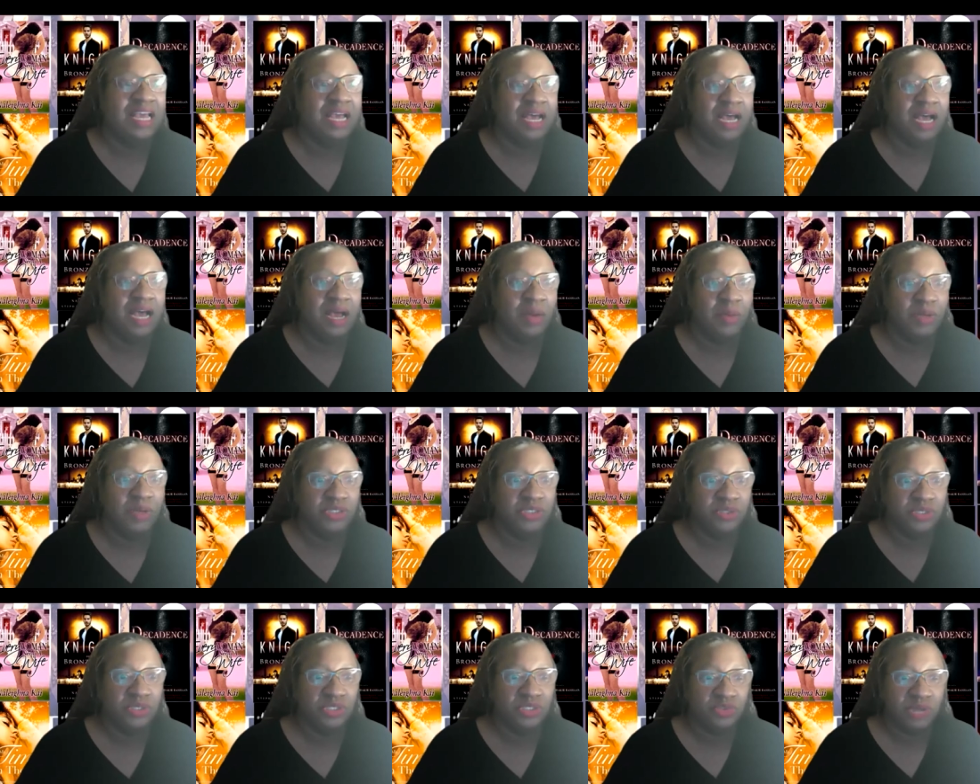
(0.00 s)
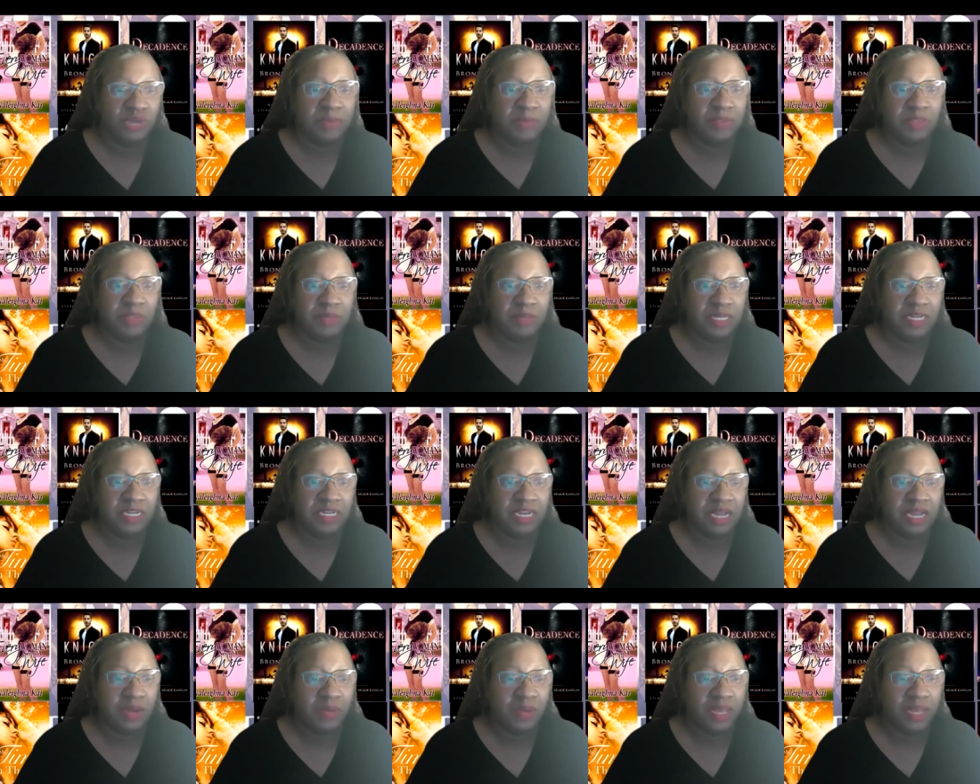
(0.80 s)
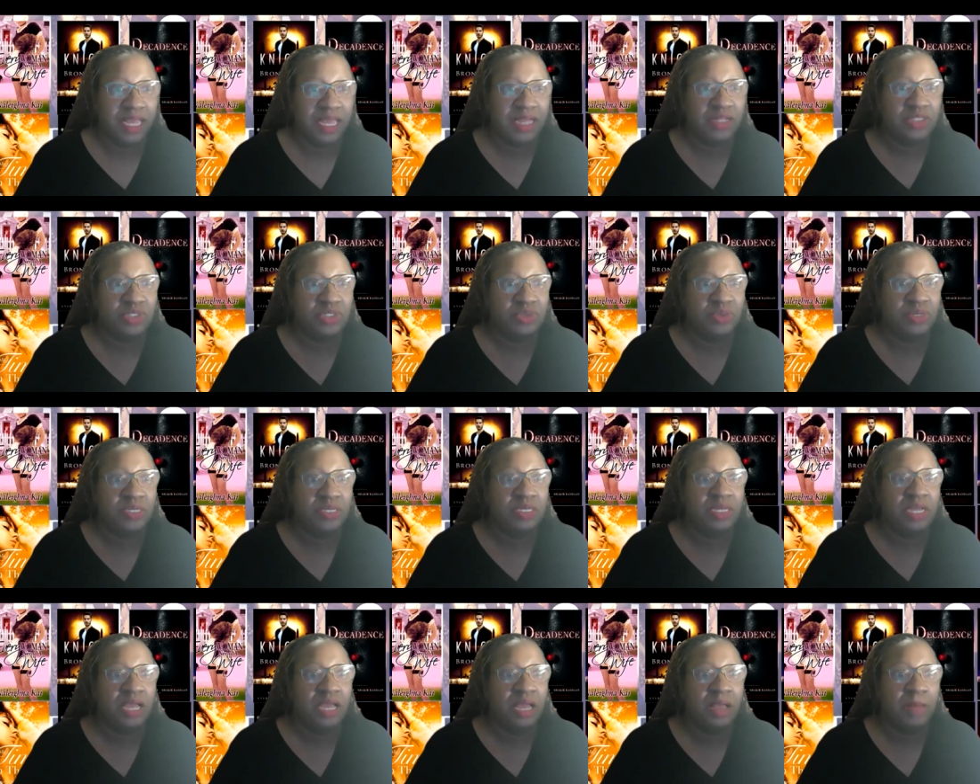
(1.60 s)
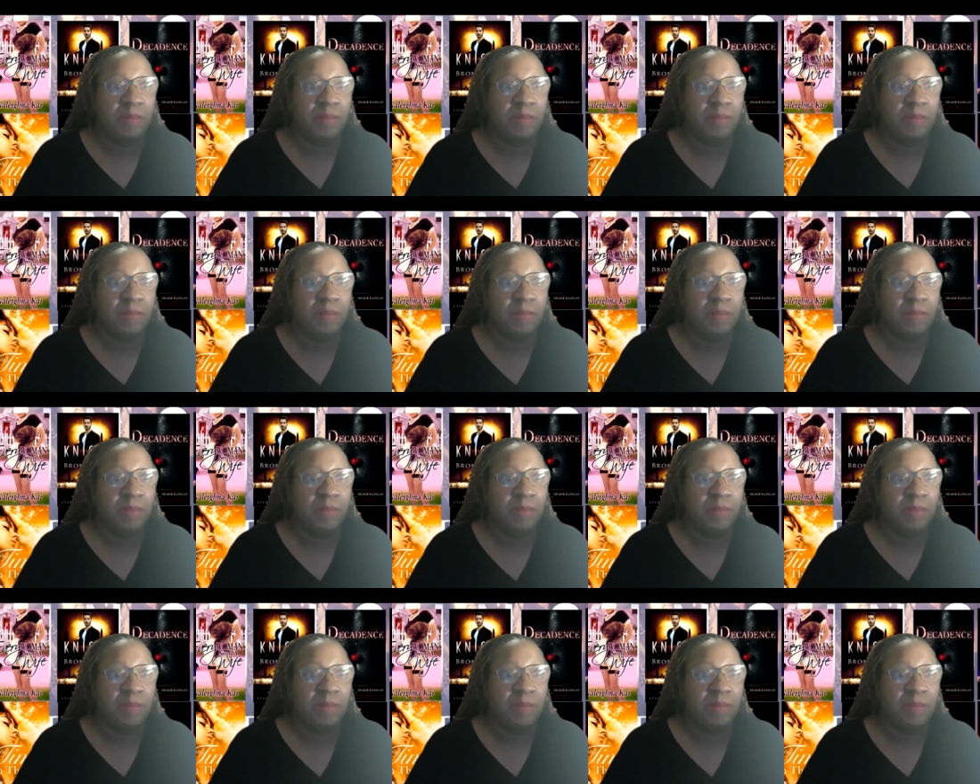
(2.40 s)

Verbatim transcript: I want you to drop them in and I will answer it.